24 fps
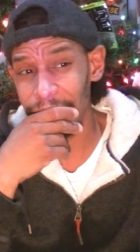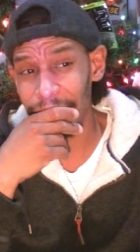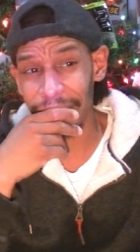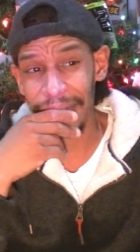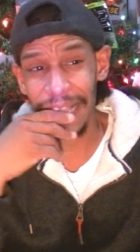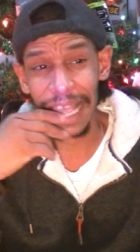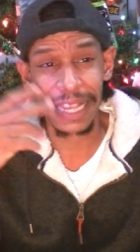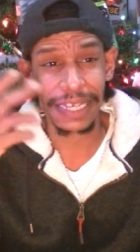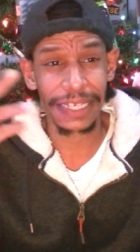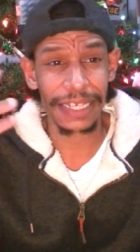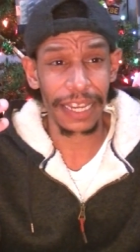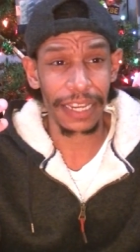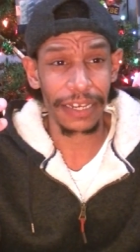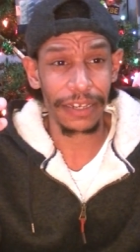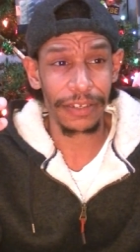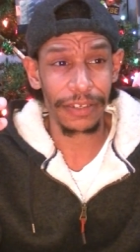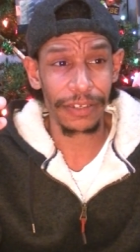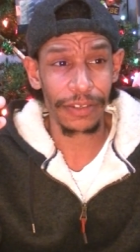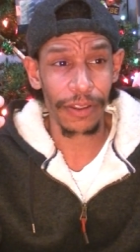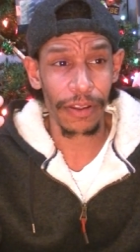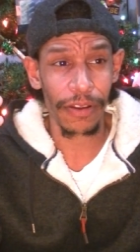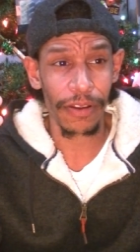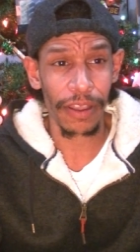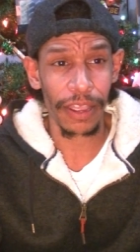last I
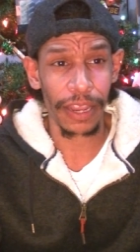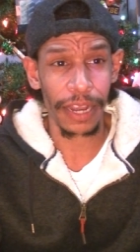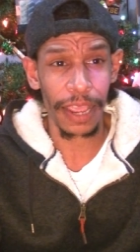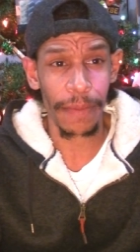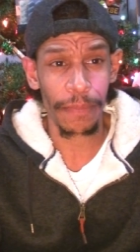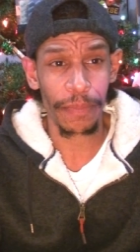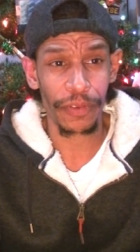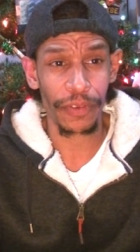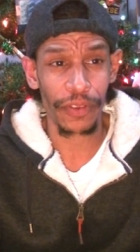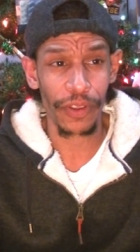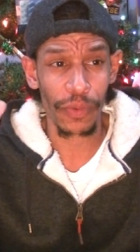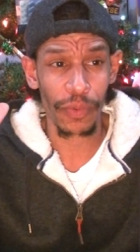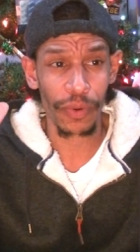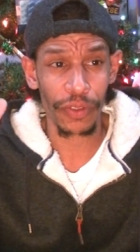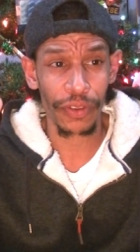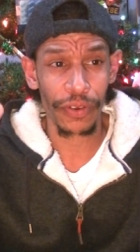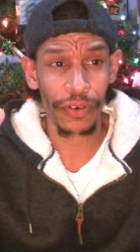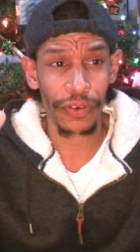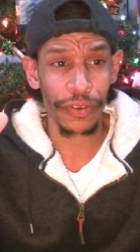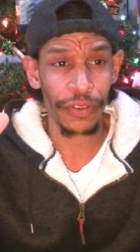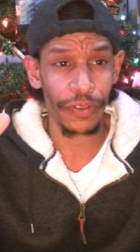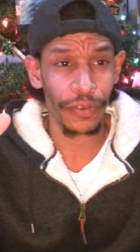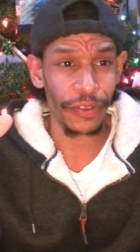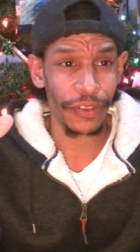saw an episode with
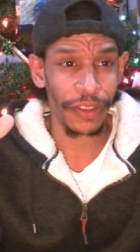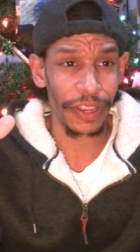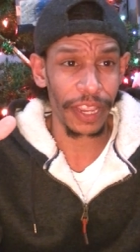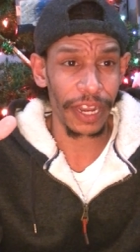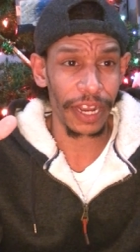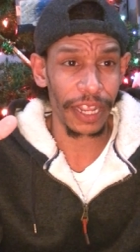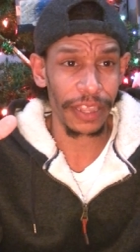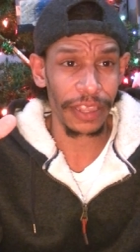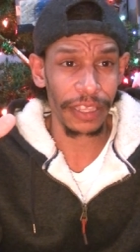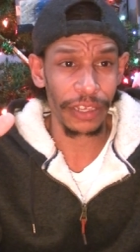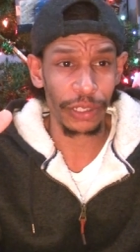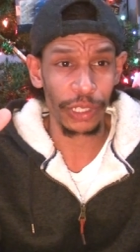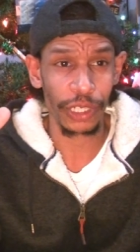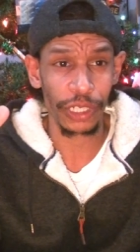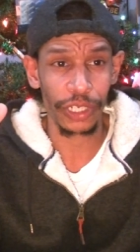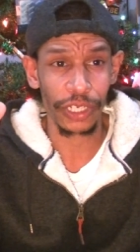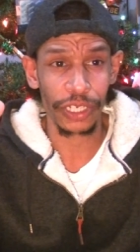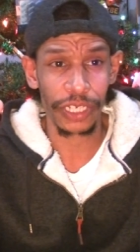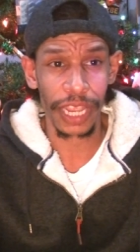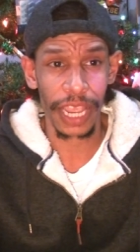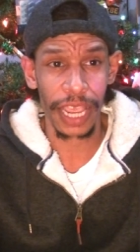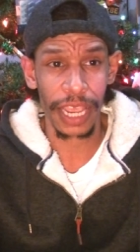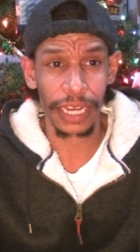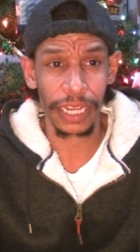her using it, I think she
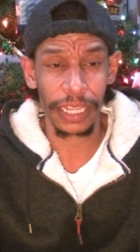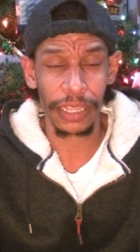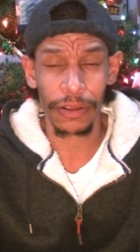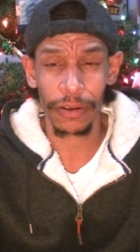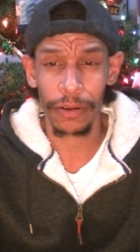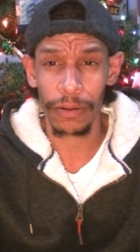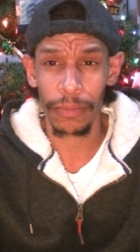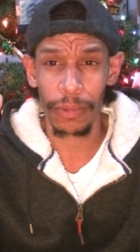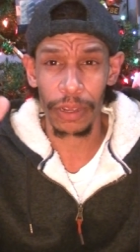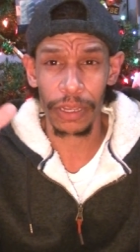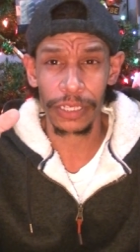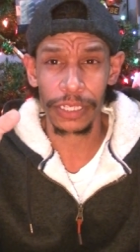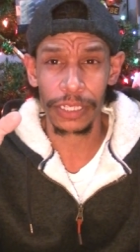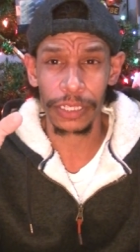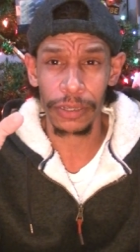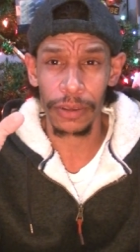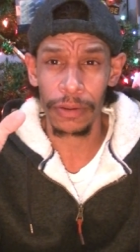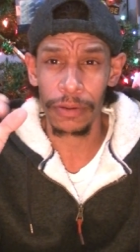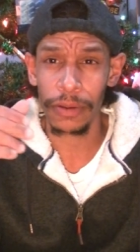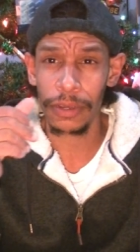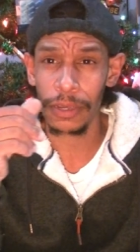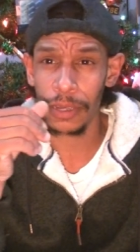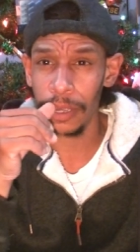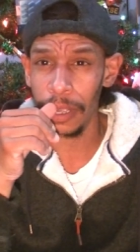just had either a mossy
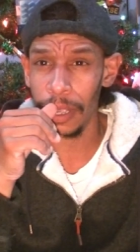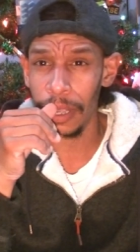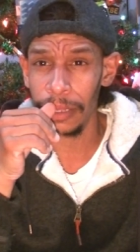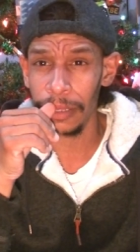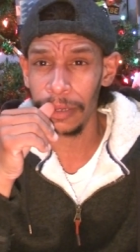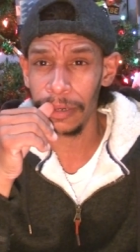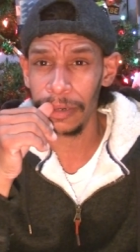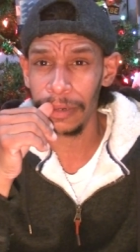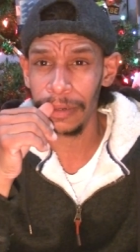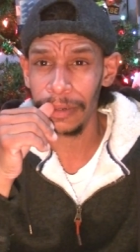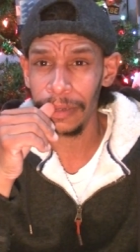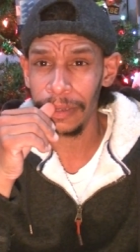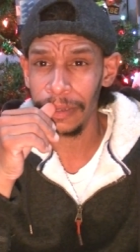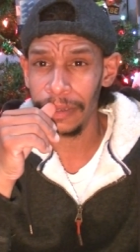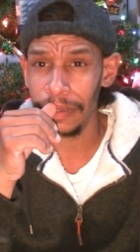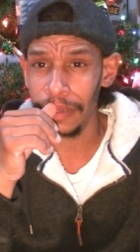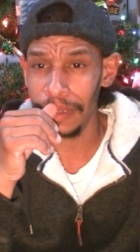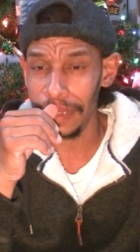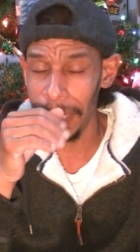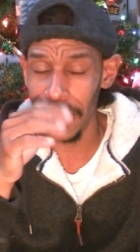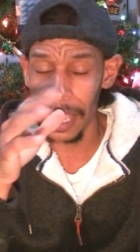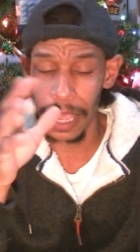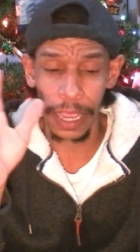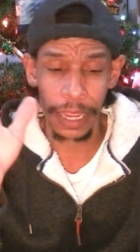oak color
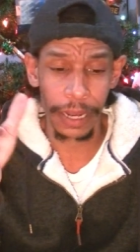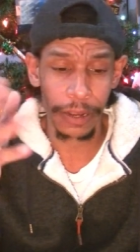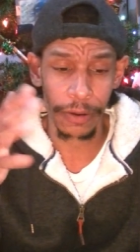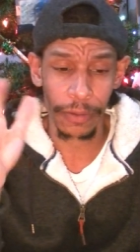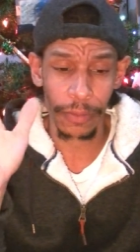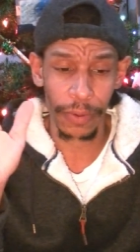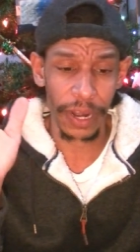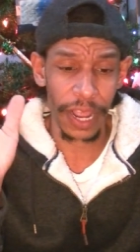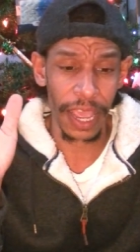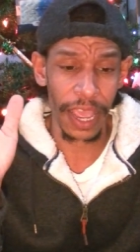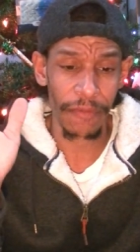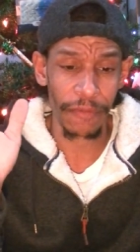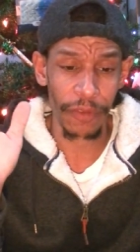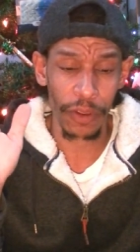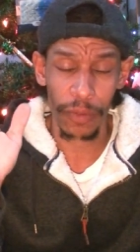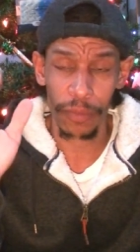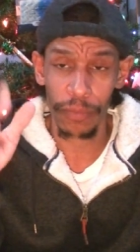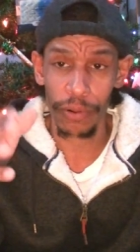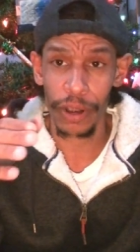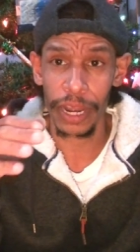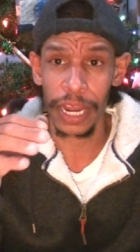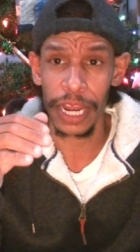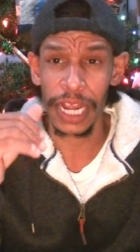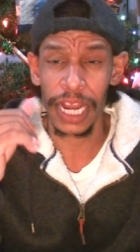line or what have you
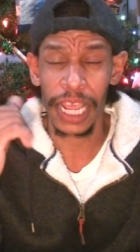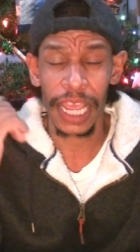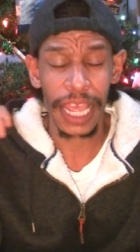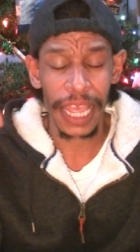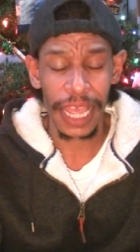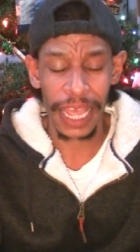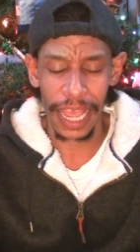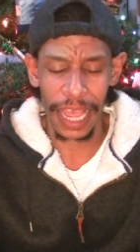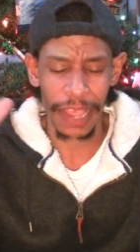and braid,